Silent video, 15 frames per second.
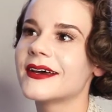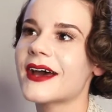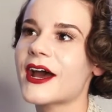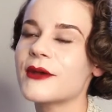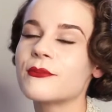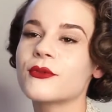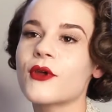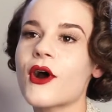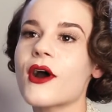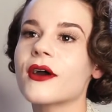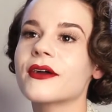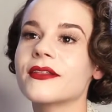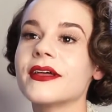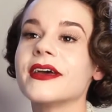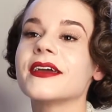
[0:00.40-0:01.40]
I
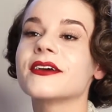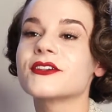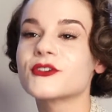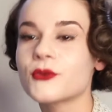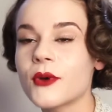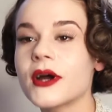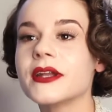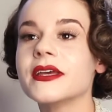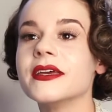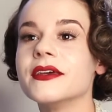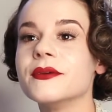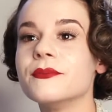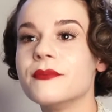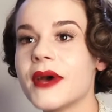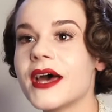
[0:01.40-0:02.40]
block like
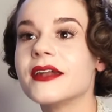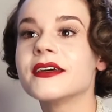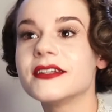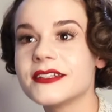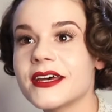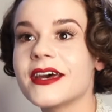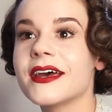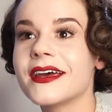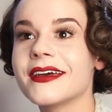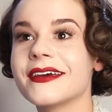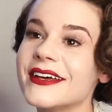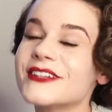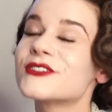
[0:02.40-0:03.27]
20 men a day.